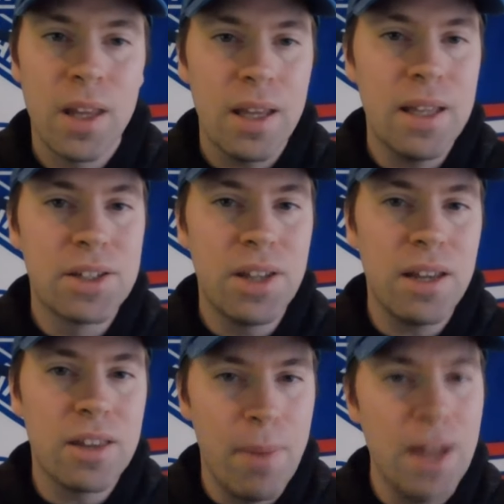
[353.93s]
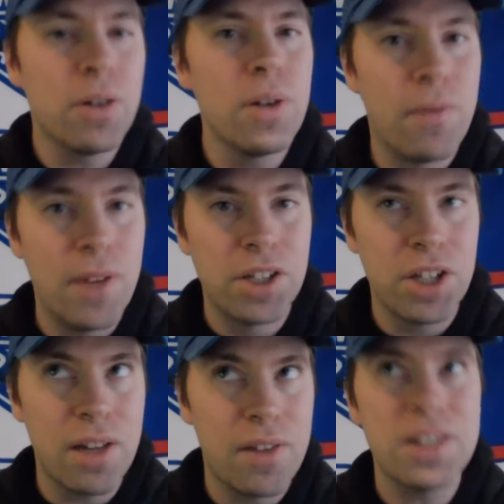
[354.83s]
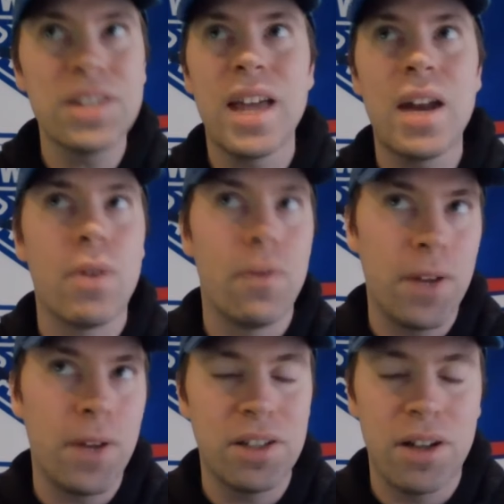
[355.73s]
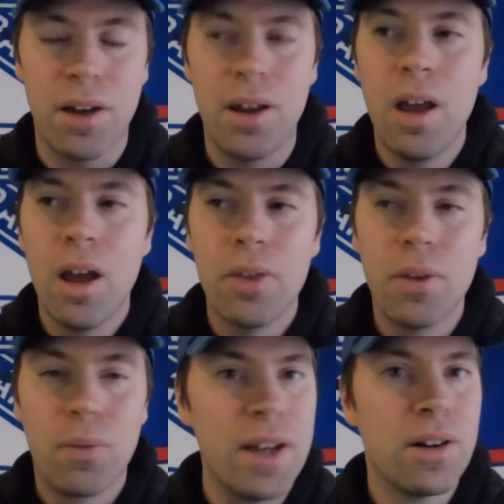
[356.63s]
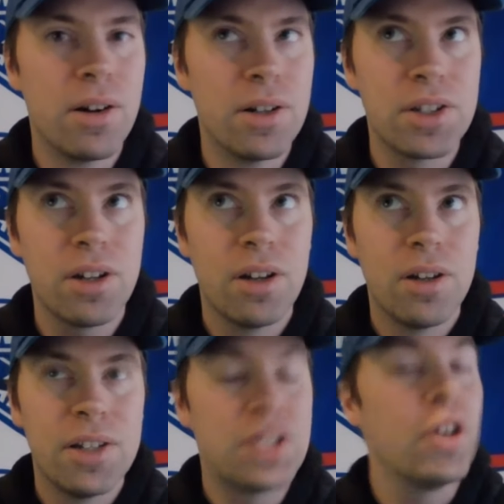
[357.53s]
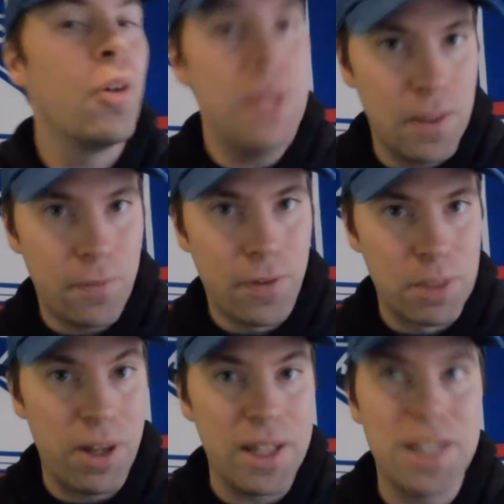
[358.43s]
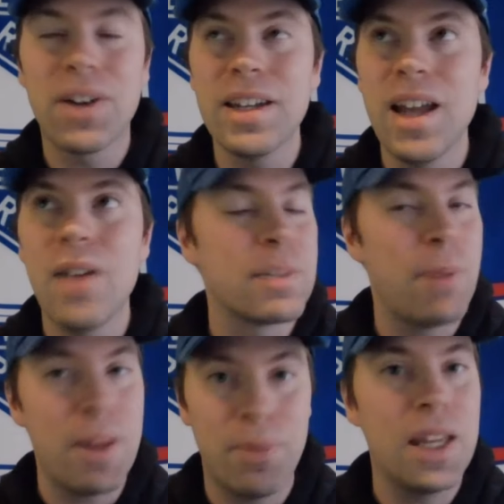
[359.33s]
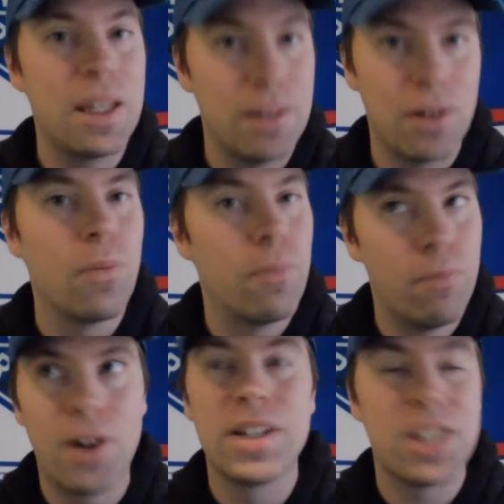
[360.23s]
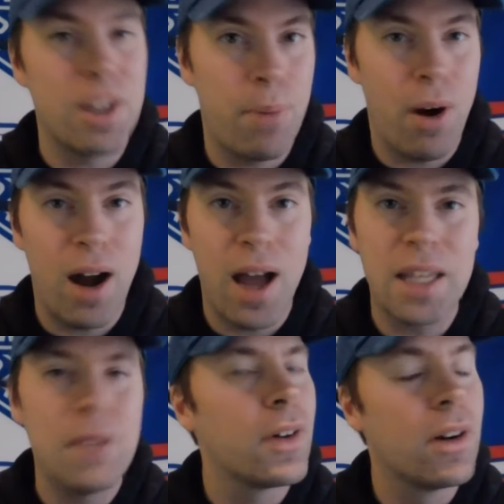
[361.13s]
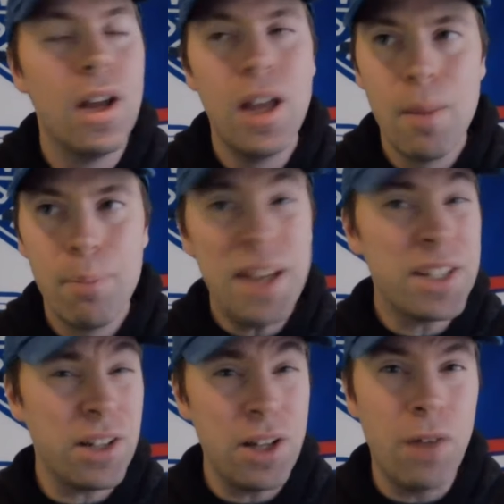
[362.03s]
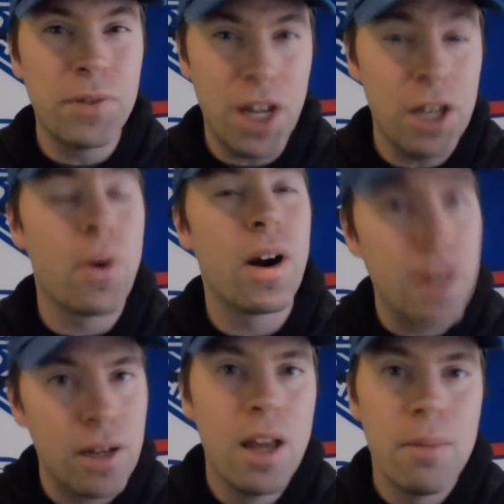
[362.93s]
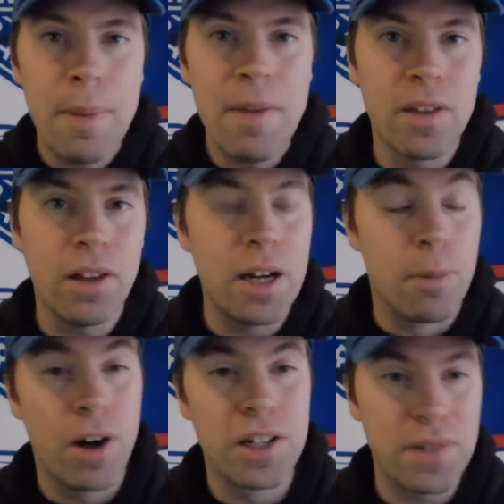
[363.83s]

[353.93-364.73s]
is that the Metro Division, and this is kind of reflected on the Rangers still being in first place right now, despite playing, you know, very subpar hockey for basically all of January and maybe even the later parts